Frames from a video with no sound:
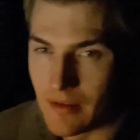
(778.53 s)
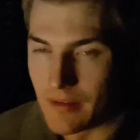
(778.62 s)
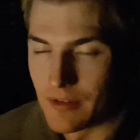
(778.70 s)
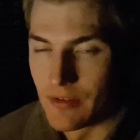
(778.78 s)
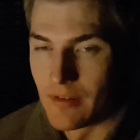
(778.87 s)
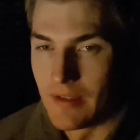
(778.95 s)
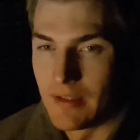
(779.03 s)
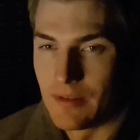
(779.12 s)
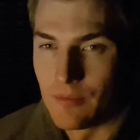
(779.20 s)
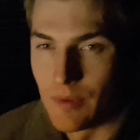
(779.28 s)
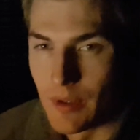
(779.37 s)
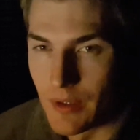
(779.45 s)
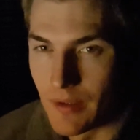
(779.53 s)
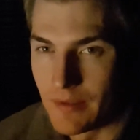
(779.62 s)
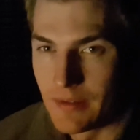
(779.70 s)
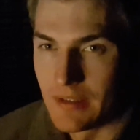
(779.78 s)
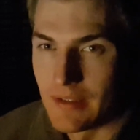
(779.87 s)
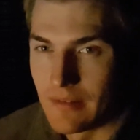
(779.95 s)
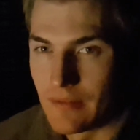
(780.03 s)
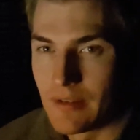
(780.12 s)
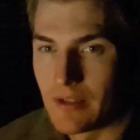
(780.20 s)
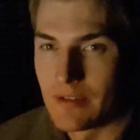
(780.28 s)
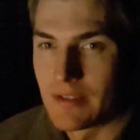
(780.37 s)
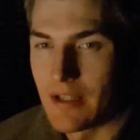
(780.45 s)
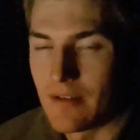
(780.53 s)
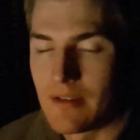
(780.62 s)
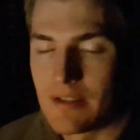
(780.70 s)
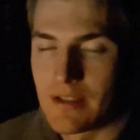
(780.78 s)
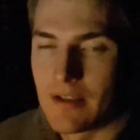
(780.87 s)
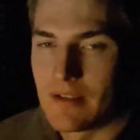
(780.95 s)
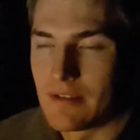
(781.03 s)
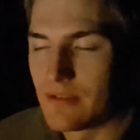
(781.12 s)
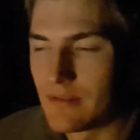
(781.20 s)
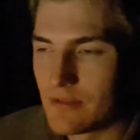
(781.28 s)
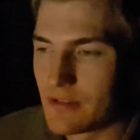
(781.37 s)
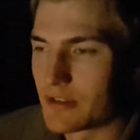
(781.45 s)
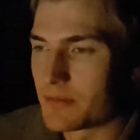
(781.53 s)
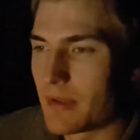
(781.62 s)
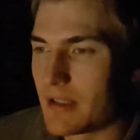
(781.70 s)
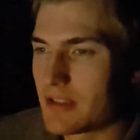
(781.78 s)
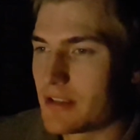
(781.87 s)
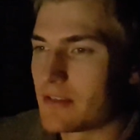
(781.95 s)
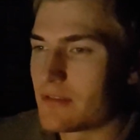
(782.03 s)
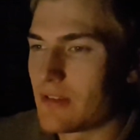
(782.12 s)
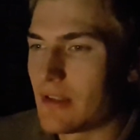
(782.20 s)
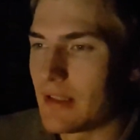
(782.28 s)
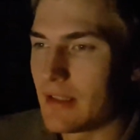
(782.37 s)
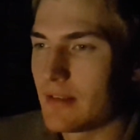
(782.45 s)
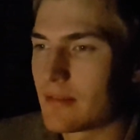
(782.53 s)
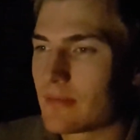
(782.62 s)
try and work on those areas that I just mentioned, really.